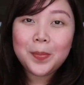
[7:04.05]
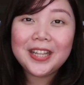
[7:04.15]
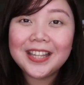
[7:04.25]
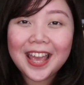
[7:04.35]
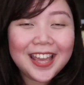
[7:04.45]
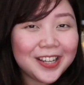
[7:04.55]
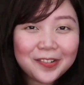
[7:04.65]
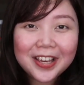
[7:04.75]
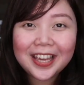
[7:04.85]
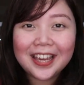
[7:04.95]
But
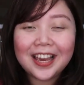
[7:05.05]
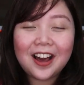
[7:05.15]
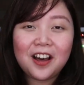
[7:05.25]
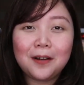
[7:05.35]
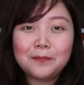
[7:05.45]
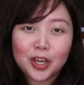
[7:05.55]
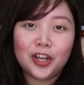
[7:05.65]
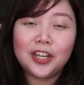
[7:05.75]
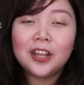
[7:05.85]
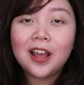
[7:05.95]
anyway,
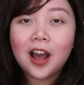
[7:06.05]
yun.